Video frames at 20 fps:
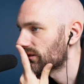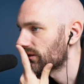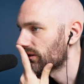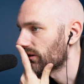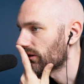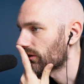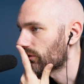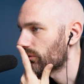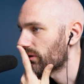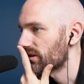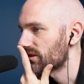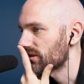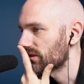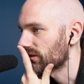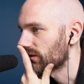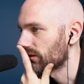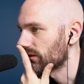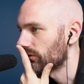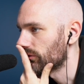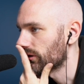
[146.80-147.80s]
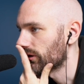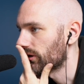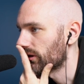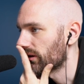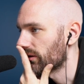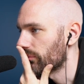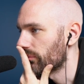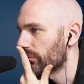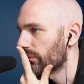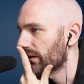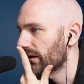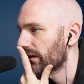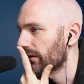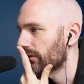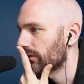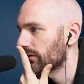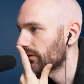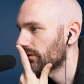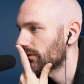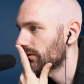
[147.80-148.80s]
It's another question regarding the
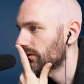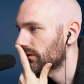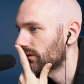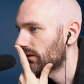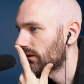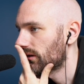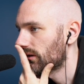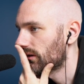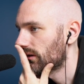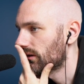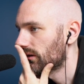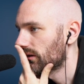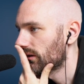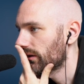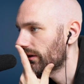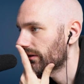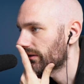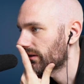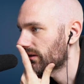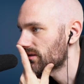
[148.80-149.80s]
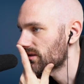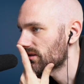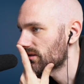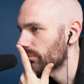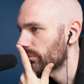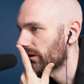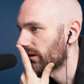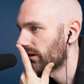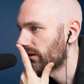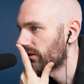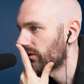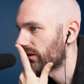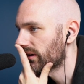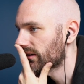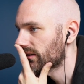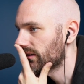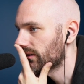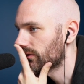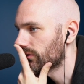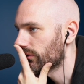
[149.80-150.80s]
miner. Attach a splitter
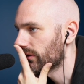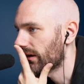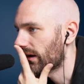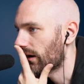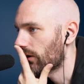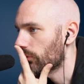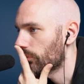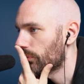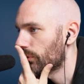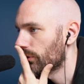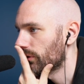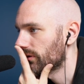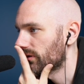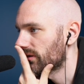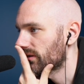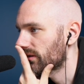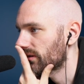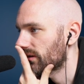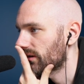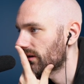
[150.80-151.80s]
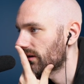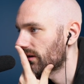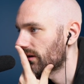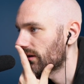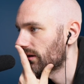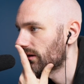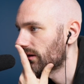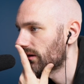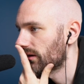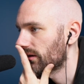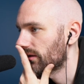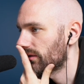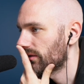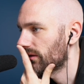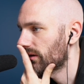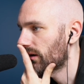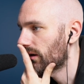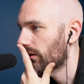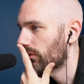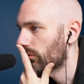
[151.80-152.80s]
directly to the output. Uh,
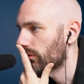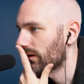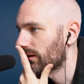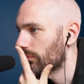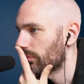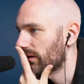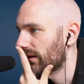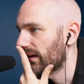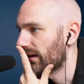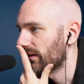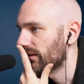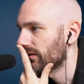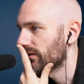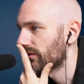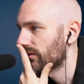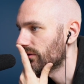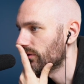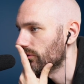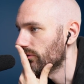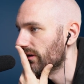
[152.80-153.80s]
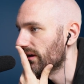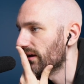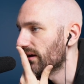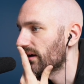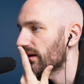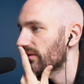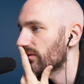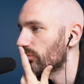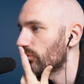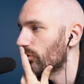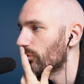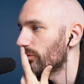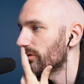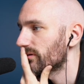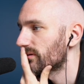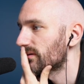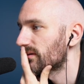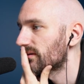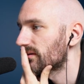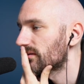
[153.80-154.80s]
not really planned to do that at the
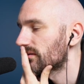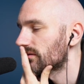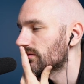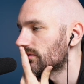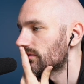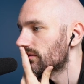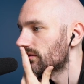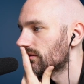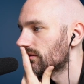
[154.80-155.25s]
moment.